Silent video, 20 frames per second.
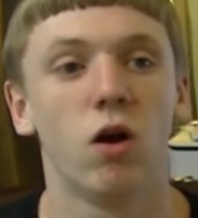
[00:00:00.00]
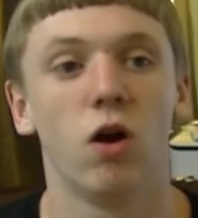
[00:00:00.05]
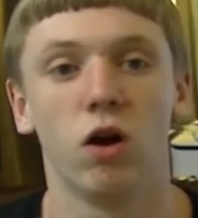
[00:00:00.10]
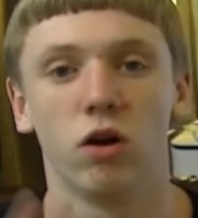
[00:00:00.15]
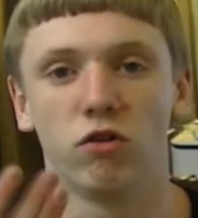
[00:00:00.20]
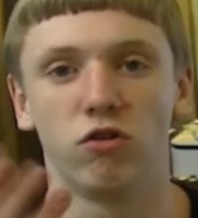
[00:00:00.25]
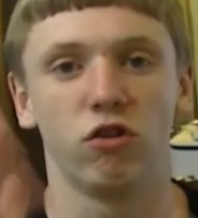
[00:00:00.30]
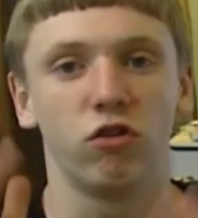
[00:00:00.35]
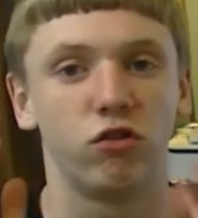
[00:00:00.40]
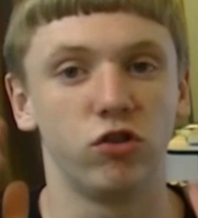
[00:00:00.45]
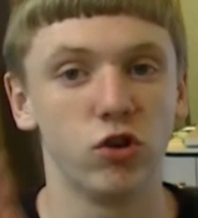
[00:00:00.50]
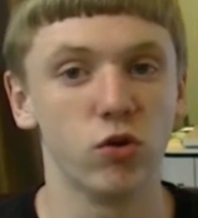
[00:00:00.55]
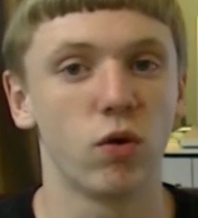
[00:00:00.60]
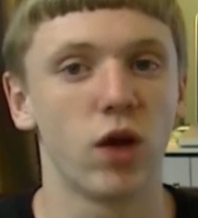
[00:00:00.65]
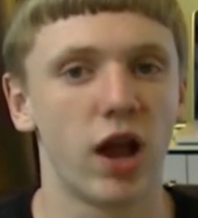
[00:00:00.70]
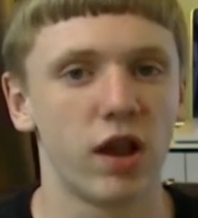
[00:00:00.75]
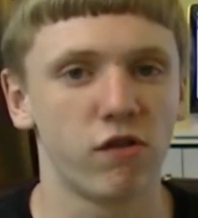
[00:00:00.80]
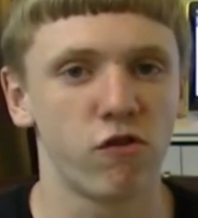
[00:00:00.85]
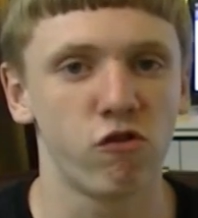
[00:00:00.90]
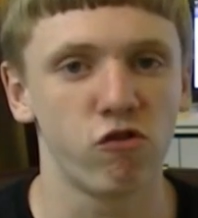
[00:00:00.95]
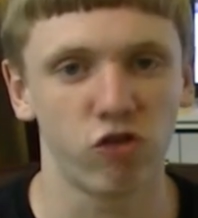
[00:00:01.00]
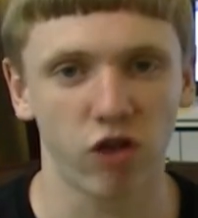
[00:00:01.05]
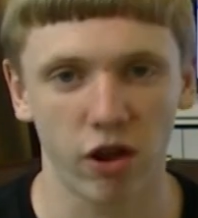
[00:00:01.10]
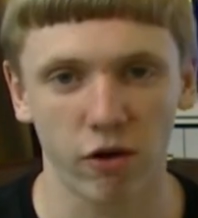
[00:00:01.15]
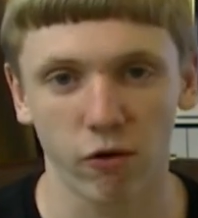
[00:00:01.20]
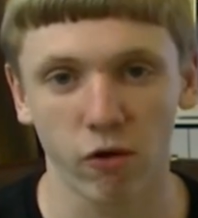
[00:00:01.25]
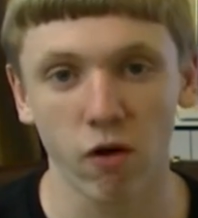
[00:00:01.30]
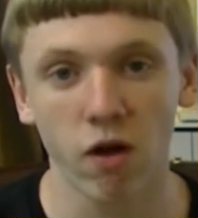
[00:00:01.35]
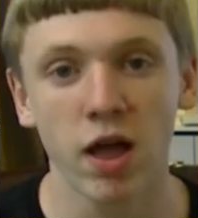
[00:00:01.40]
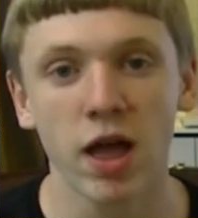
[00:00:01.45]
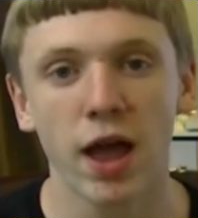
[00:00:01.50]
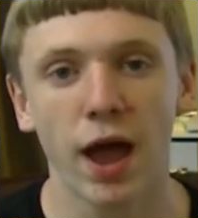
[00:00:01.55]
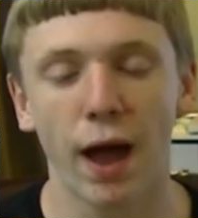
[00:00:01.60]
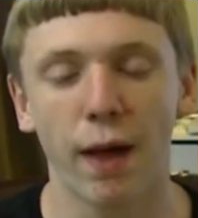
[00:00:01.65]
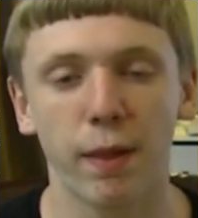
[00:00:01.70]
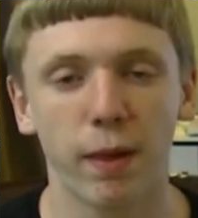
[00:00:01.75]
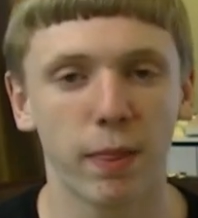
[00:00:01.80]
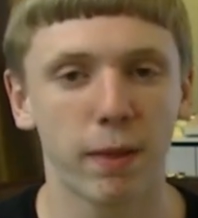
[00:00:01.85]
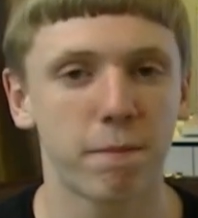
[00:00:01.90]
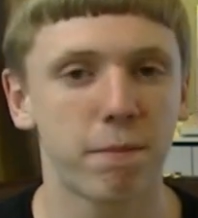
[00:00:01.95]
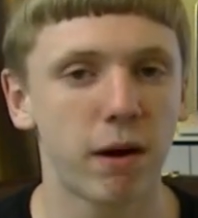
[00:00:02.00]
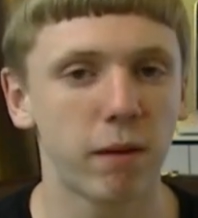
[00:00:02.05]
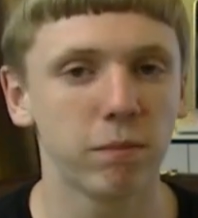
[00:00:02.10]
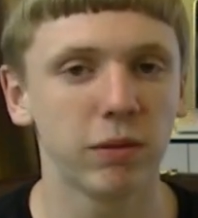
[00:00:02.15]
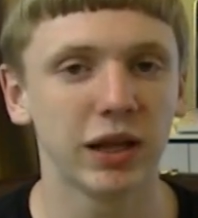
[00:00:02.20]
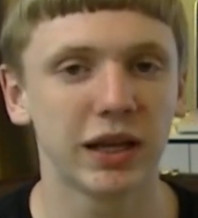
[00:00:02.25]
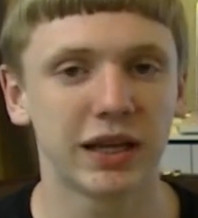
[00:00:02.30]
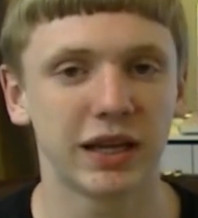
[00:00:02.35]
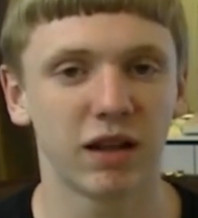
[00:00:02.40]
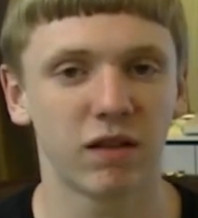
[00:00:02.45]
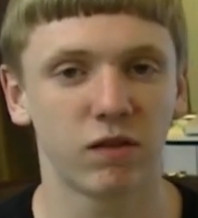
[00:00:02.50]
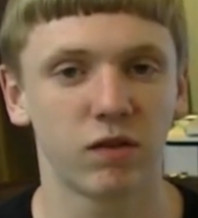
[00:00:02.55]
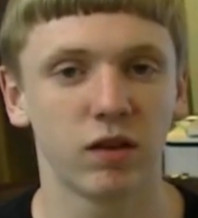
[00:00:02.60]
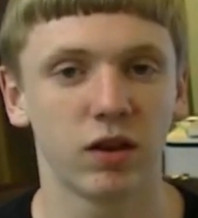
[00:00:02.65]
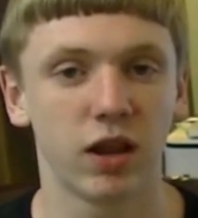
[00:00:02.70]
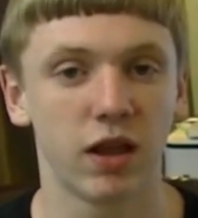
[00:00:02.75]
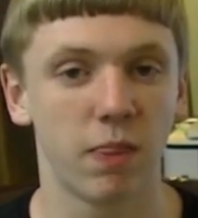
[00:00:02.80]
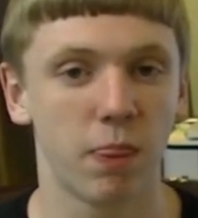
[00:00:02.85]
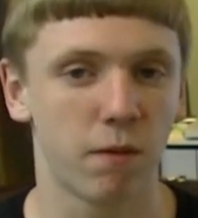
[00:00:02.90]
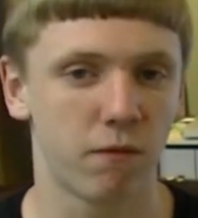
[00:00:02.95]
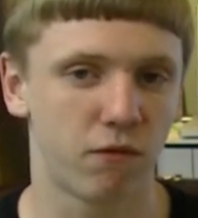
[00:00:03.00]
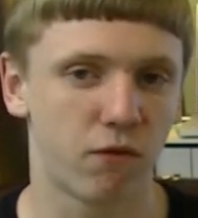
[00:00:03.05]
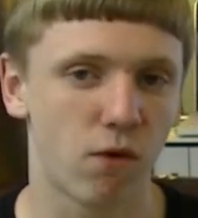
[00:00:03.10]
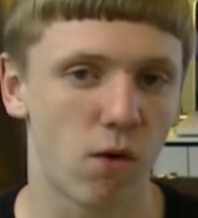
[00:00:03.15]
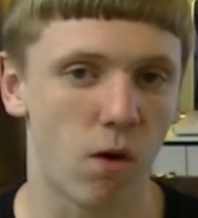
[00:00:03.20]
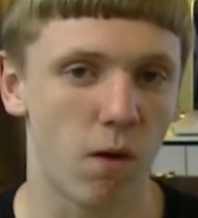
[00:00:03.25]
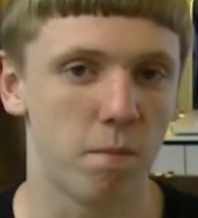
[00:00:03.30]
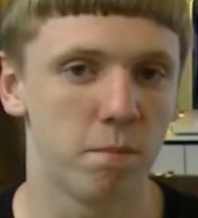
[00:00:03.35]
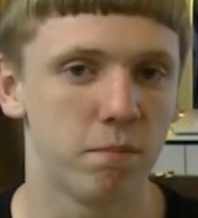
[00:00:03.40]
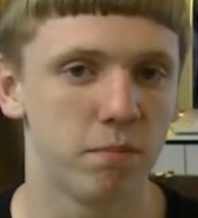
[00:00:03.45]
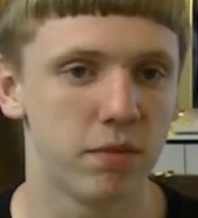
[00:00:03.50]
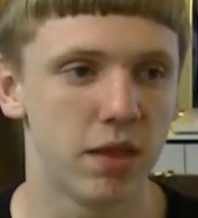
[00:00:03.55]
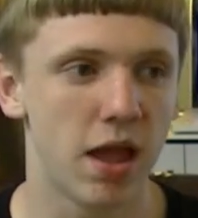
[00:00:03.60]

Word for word: or just you guys in general, and then the public gets it in the fall.